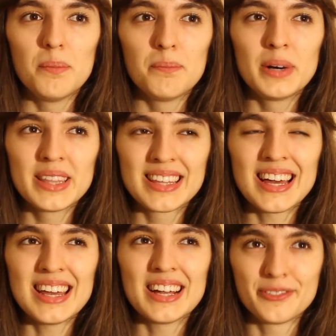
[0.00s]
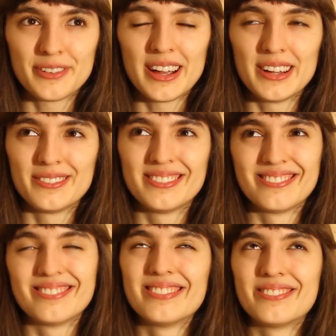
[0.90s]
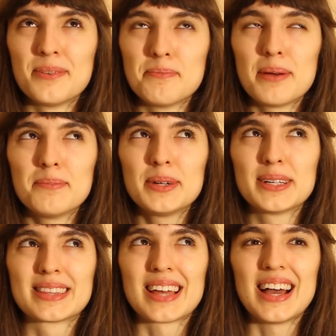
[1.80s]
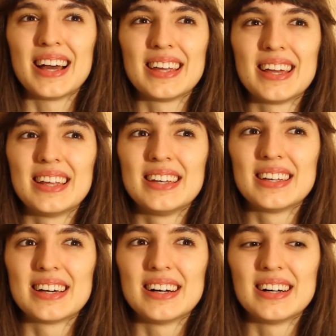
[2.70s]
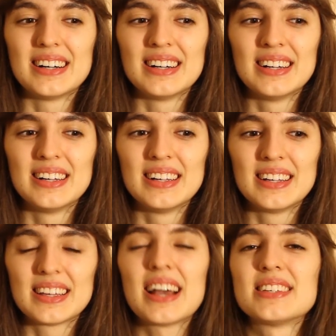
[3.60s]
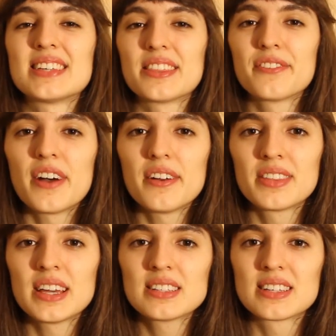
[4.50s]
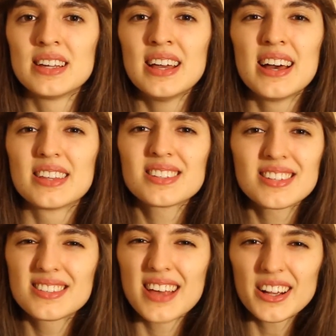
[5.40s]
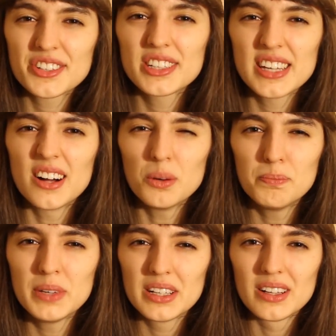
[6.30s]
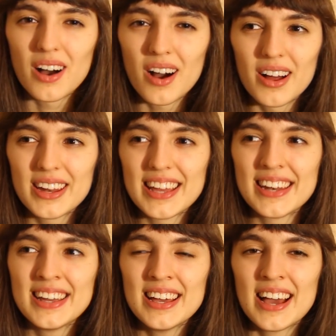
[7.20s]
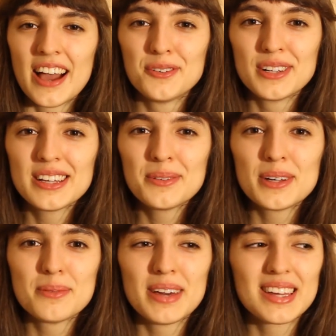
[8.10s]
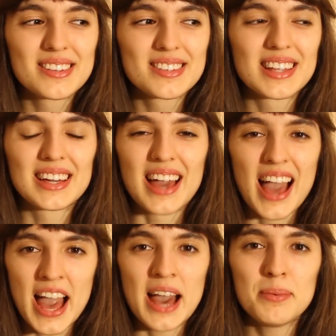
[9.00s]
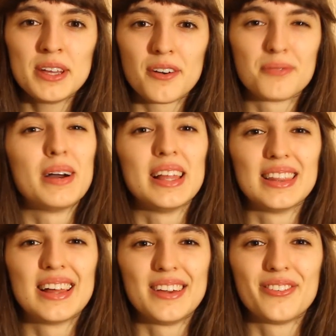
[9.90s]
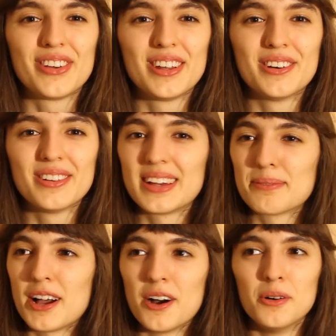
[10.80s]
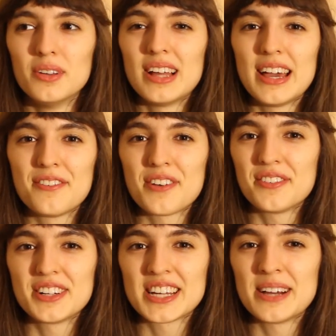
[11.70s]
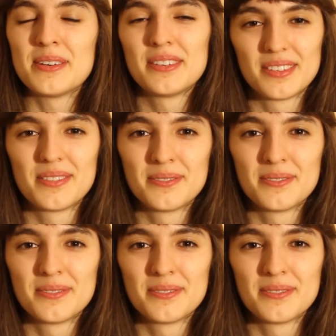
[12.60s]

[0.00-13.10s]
but then I remembered that, and yeah, I said the 5 things, and this has actually helped me a lot, and I really want to make this like a habit of my life, you know, like my whole life. Every time I'll